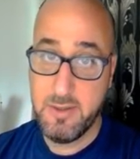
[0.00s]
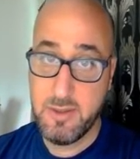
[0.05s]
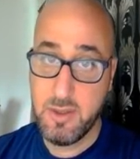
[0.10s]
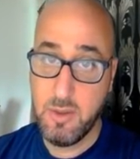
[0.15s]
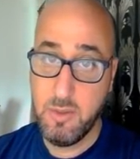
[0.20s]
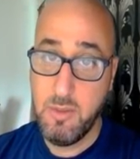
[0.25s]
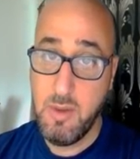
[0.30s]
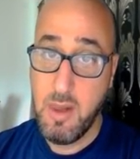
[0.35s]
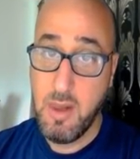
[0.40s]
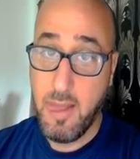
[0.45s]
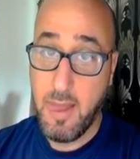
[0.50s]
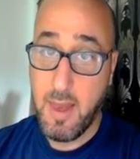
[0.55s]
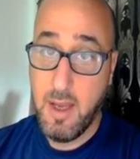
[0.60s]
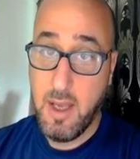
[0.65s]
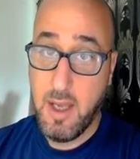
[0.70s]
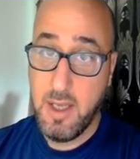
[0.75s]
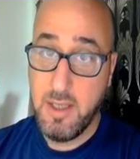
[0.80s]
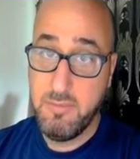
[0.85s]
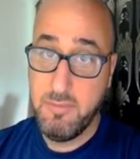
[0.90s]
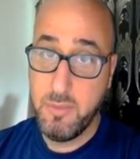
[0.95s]
So
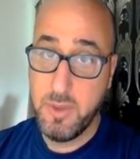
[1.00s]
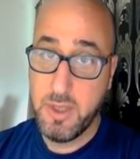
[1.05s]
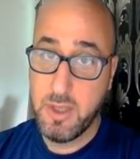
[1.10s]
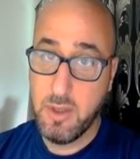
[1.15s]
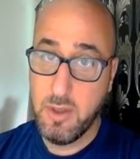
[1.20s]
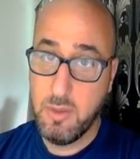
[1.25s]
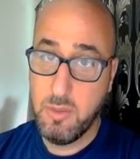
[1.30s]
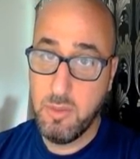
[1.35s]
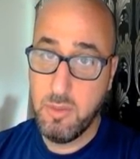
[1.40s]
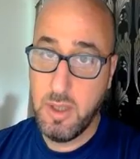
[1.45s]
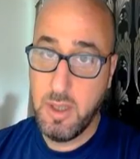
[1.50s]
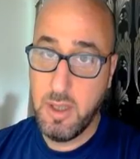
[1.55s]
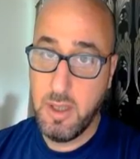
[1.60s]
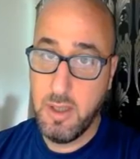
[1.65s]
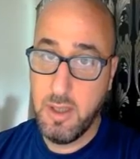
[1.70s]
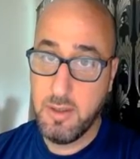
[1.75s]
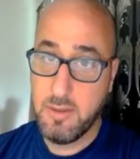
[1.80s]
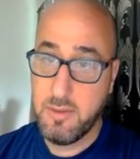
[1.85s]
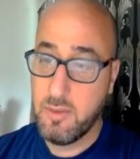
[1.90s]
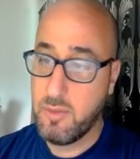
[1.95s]
if we go
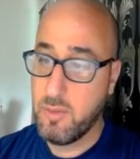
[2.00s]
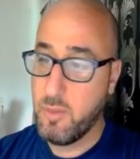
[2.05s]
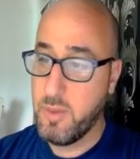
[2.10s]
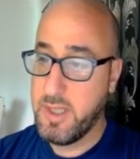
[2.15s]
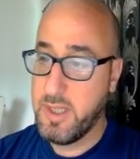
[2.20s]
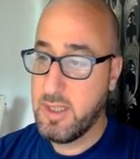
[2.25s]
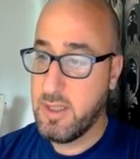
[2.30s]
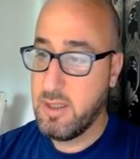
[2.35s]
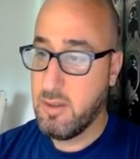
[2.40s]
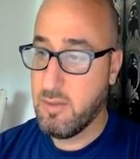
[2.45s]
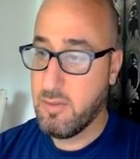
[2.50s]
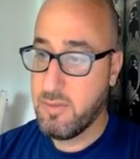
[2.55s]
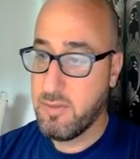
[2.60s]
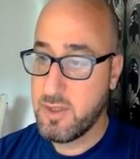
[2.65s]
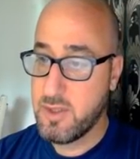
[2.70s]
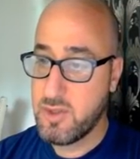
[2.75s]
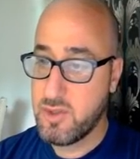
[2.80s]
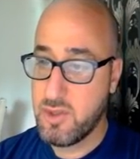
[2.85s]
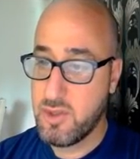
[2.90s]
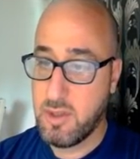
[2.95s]
uh, to the weekly on
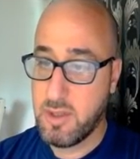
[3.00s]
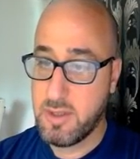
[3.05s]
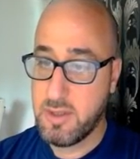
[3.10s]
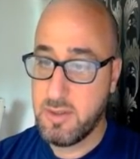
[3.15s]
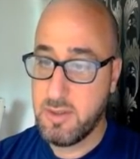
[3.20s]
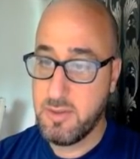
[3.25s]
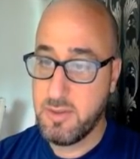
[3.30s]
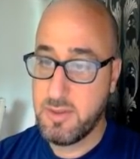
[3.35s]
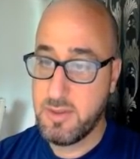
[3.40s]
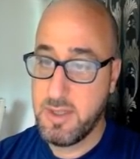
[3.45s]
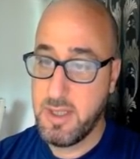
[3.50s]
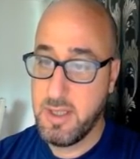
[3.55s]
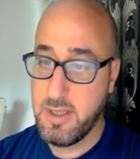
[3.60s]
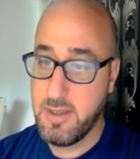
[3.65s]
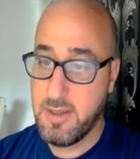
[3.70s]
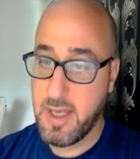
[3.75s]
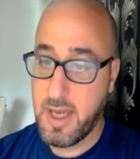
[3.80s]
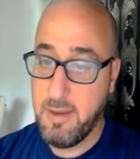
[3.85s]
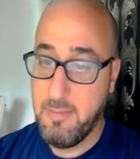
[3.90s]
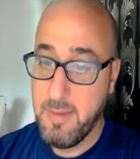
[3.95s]
this chart, you see
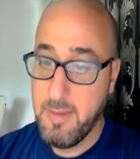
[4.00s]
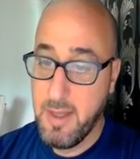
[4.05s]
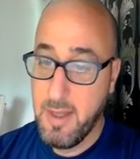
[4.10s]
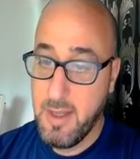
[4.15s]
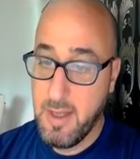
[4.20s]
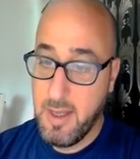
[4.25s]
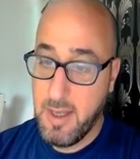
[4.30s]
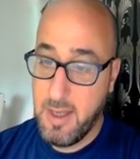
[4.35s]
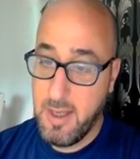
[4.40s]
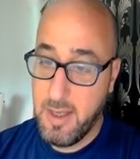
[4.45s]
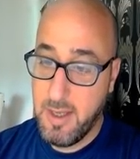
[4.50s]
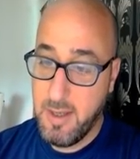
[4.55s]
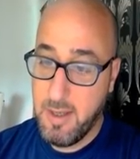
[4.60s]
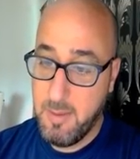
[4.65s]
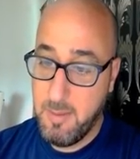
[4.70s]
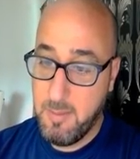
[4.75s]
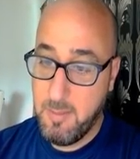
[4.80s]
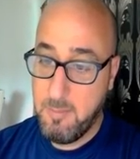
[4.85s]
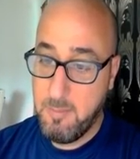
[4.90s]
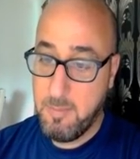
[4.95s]
that
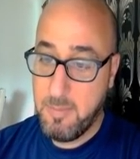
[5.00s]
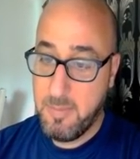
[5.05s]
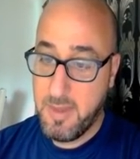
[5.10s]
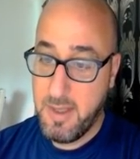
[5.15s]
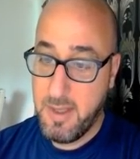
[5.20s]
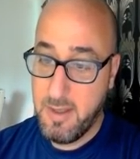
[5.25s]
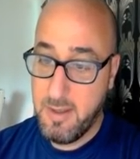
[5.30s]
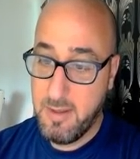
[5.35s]
um,